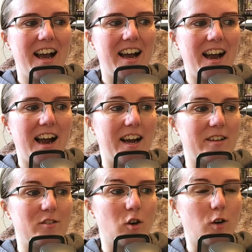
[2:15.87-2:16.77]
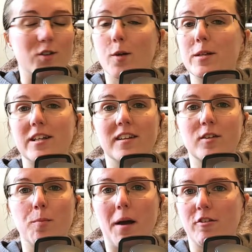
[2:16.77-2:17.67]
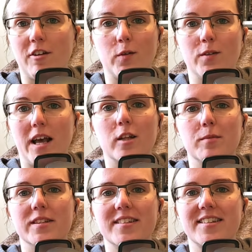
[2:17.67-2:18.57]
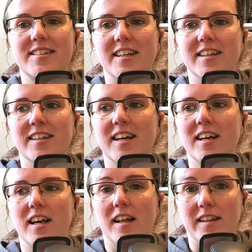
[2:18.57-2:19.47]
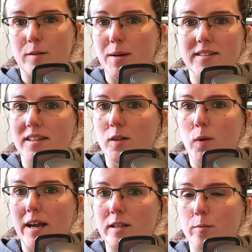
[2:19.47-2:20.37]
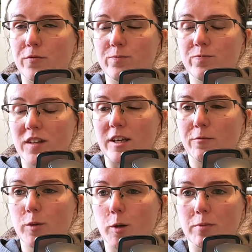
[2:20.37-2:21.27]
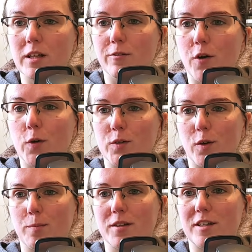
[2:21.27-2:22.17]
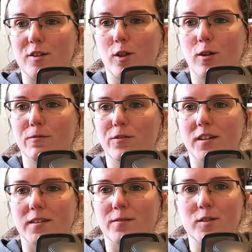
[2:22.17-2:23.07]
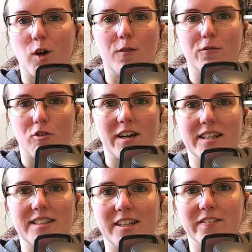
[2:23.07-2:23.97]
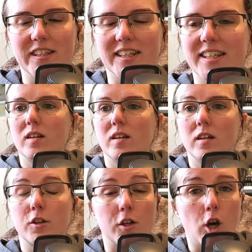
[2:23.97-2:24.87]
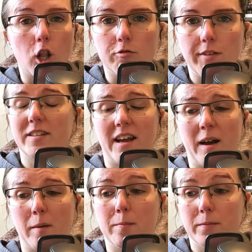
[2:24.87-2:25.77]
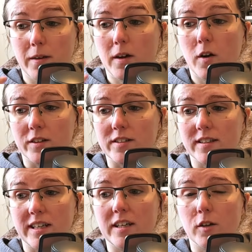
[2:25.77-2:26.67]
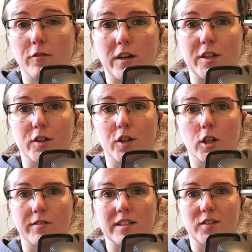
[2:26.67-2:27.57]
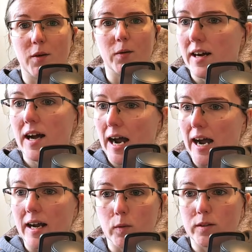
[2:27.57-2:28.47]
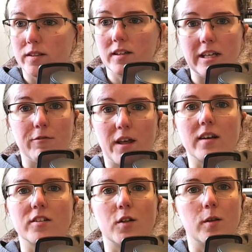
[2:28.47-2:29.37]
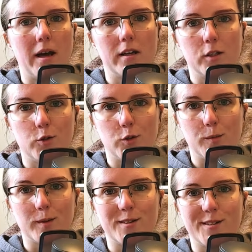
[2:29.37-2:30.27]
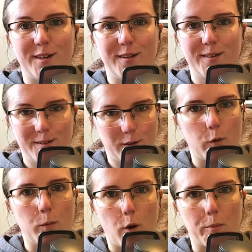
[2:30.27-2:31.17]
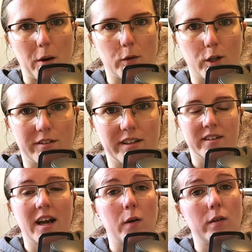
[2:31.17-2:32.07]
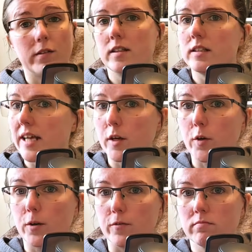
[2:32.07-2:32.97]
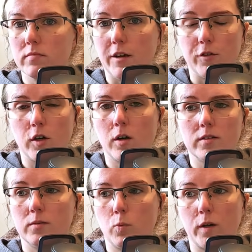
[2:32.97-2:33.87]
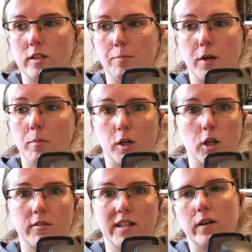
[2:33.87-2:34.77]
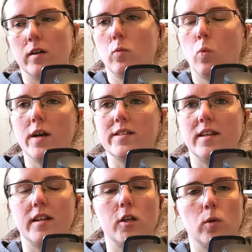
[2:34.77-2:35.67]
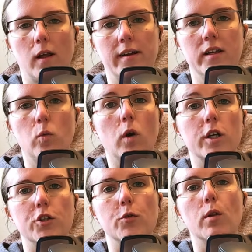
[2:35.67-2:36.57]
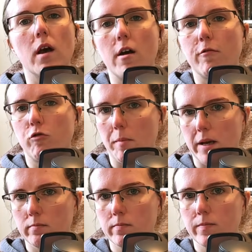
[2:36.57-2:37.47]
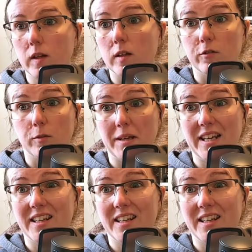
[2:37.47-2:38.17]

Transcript: I draw so many little background elements that's basically what I end up completely focused on, because I just love the sort of variety of it. The colouring, I'm honestly not very good at colouring, so I would leave that to the better YouTubers that know more about colouring. However, take note of it. If you're wanting to become a colourist, what is it that you like? What can you learn from it? For me,